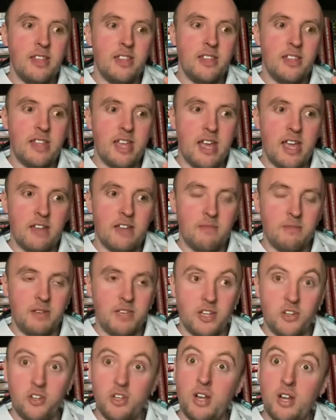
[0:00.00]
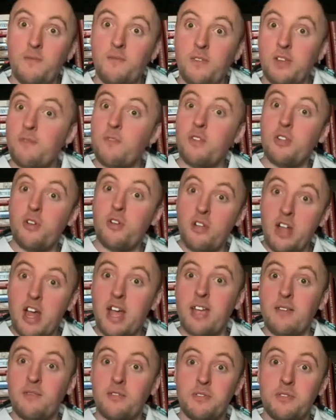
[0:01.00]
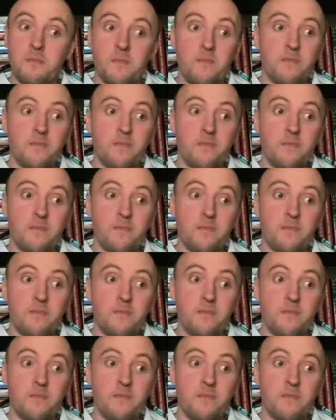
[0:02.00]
that gets you to fear for their lives.